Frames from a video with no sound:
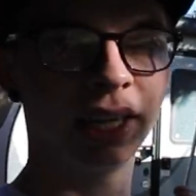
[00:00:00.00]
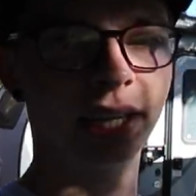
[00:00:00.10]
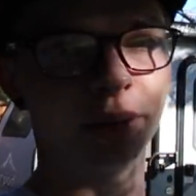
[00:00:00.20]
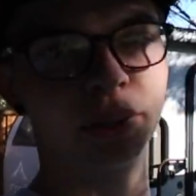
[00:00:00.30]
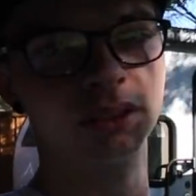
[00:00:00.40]

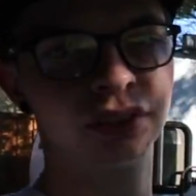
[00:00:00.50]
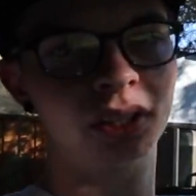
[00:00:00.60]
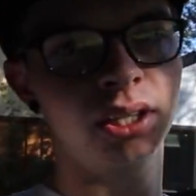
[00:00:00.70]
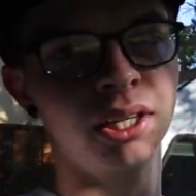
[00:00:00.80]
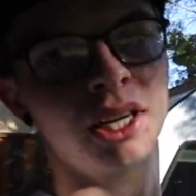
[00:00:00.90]
Anyways,
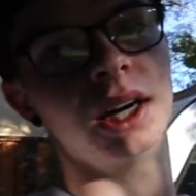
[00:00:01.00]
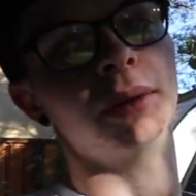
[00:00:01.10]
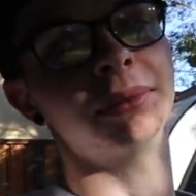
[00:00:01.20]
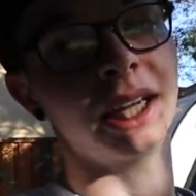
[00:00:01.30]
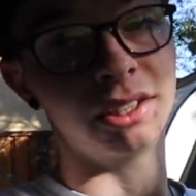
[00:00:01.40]

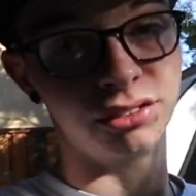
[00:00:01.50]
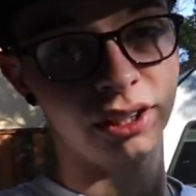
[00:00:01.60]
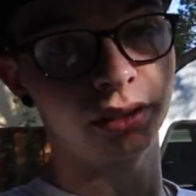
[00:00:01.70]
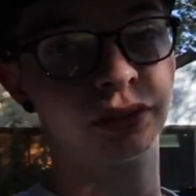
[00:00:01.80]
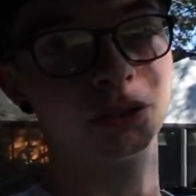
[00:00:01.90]
that is
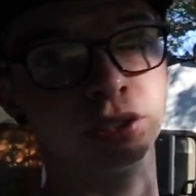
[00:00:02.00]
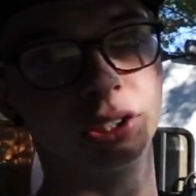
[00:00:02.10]
it for